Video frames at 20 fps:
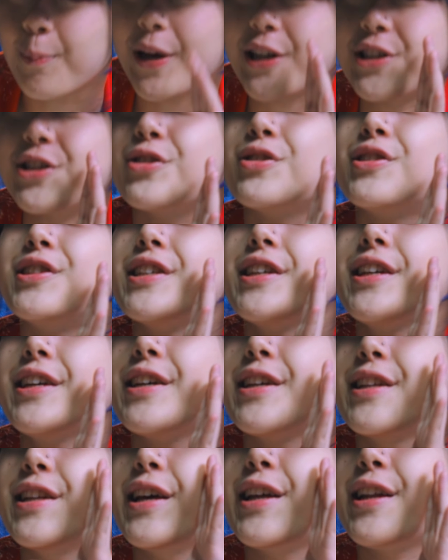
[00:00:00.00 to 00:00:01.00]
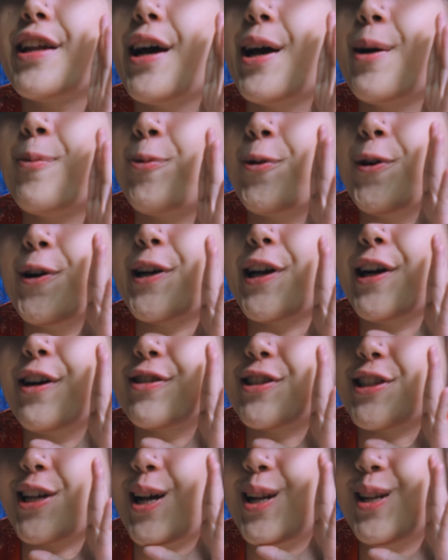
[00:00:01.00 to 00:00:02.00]
Bet you did an app
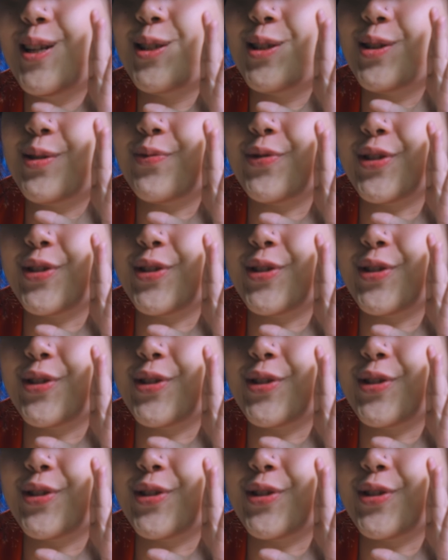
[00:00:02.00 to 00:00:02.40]
workout challenge